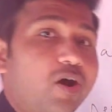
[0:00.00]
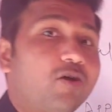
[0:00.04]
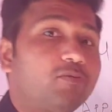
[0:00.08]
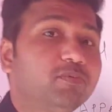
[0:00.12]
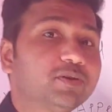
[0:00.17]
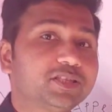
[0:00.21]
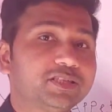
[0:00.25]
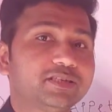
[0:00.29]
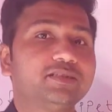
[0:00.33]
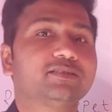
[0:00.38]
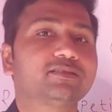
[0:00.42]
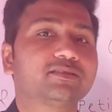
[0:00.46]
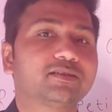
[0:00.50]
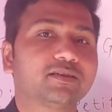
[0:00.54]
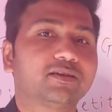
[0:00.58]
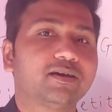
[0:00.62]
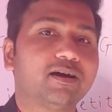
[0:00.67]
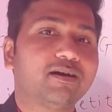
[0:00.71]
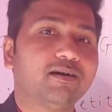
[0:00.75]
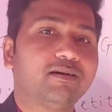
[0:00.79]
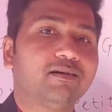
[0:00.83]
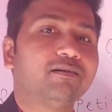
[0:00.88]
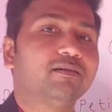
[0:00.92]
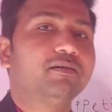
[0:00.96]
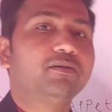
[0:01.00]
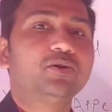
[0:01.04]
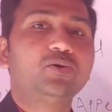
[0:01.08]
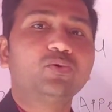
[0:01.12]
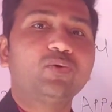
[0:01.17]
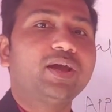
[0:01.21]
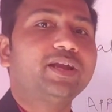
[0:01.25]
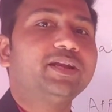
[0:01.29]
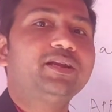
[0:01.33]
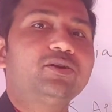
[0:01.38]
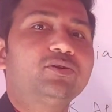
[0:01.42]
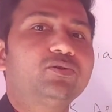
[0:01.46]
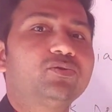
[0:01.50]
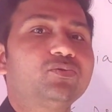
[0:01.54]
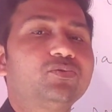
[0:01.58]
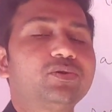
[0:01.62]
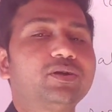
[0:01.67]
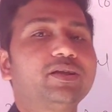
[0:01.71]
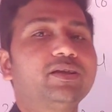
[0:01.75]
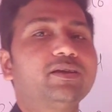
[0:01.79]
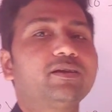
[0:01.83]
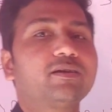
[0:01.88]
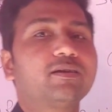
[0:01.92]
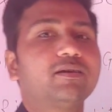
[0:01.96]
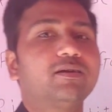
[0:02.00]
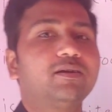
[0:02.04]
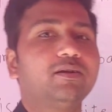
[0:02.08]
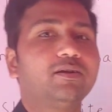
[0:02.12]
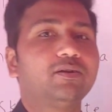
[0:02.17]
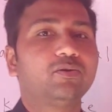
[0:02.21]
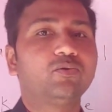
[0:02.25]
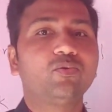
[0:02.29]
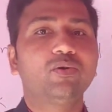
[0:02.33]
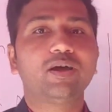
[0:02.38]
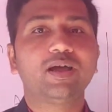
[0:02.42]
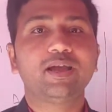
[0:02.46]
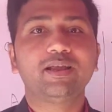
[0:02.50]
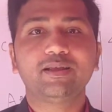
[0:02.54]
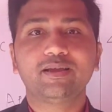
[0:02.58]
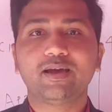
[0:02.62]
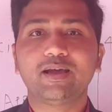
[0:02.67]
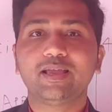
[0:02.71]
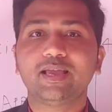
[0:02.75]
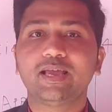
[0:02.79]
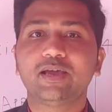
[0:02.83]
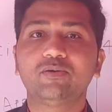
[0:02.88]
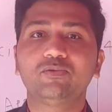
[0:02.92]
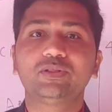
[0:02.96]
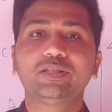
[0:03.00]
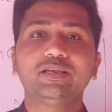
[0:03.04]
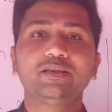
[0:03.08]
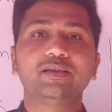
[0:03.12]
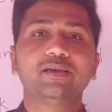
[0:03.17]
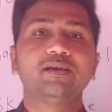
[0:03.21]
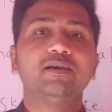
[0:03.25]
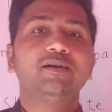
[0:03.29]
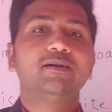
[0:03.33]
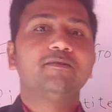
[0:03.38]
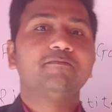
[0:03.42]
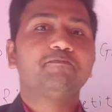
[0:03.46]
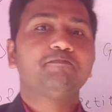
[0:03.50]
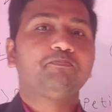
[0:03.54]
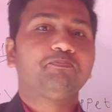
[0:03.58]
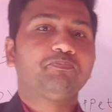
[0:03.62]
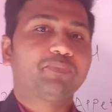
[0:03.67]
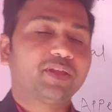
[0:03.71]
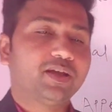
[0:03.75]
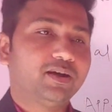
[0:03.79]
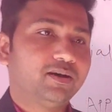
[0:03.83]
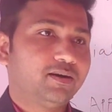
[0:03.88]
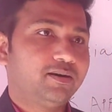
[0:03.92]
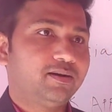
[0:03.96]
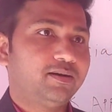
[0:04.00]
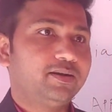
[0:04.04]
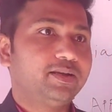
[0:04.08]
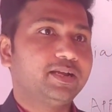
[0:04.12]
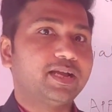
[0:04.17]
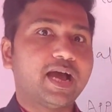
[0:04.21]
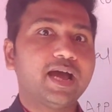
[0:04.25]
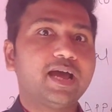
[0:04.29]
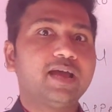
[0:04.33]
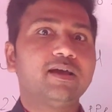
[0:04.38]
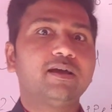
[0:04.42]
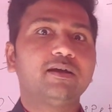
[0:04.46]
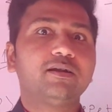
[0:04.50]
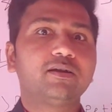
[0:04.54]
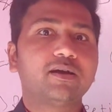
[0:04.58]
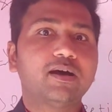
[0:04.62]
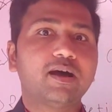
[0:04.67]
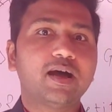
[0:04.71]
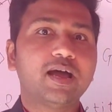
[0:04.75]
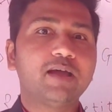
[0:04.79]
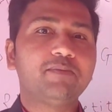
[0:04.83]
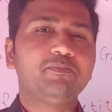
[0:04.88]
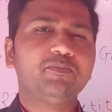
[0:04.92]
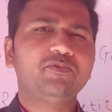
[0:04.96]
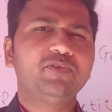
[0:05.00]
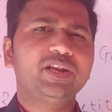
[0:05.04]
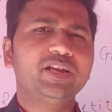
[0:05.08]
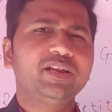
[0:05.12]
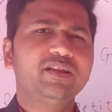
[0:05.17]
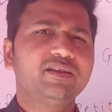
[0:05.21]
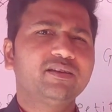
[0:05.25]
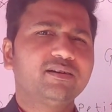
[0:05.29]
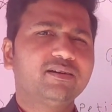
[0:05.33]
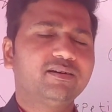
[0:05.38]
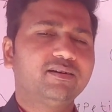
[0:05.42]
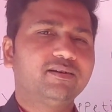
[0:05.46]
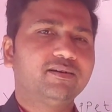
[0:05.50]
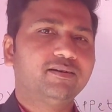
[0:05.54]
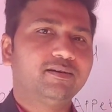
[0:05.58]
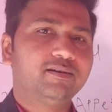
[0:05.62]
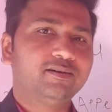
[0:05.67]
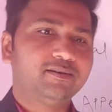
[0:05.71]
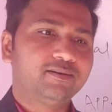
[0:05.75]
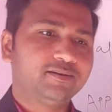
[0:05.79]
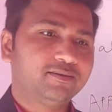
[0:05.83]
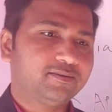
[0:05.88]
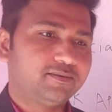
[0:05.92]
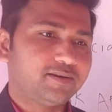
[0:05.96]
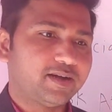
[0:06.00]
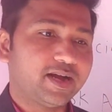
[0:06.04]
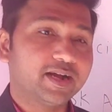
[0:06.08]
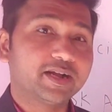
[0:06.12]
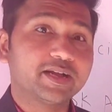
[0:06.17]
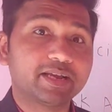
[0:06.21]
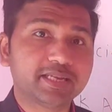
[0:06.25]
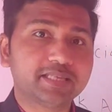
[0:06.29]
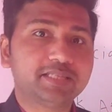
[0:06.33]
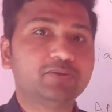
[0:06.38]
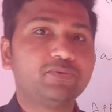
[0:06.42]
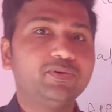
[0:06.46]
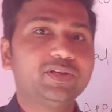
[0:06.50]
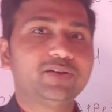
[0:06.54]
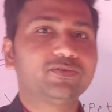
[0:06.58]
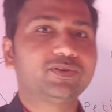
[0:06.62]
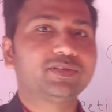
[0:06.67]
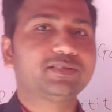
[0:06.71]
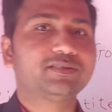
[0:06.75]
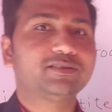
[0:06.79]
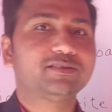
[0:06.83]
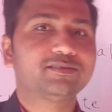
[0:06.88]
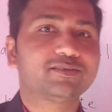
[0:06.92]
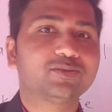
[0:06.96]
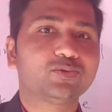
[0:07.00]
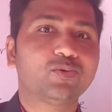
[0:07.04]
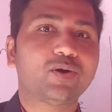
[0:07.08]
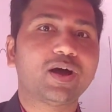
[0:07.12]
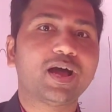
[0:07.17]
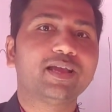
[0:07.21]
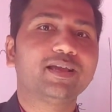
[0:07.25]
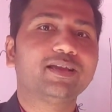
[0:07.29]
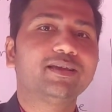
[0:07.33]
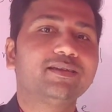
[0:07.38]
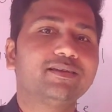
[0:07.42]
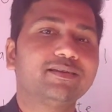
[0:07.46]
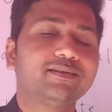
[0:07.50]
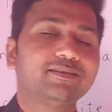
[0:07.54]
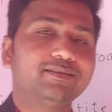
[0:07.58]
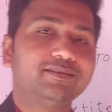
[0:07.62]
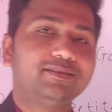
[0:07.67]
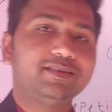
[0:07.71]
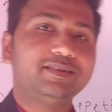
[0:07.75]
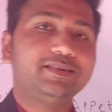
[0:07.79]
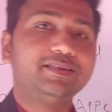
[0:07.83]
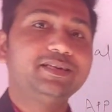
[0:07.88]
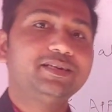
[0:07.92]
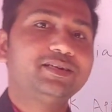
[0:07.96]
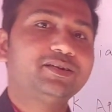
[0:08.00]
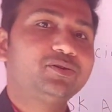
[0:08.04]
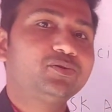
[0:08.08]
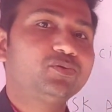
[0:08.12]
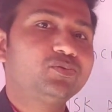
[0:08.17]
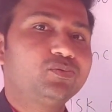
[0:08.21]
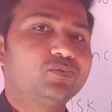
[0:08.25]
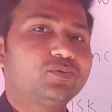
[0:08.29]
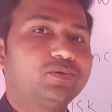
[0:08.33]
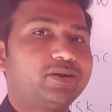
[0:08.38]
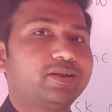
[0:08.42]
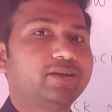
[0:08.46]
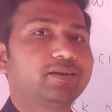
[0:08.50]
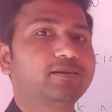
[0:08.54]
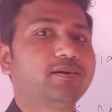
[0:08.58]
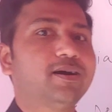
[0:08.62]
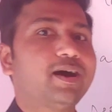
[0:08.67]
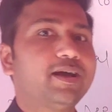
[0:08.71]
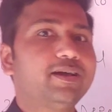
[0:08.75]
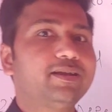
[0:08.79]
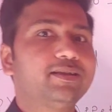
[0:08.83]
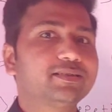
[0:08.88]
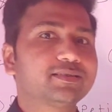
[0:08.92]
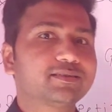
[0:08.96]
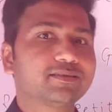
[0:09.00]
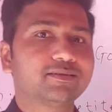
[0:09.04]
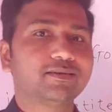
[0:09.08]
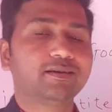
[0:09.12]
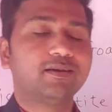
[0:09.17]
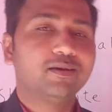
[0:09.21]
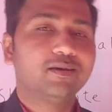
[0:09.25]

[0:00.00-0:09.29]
how much risk do I need to take? Do I have the I'm very aggressive investor, so I need to take a high risk.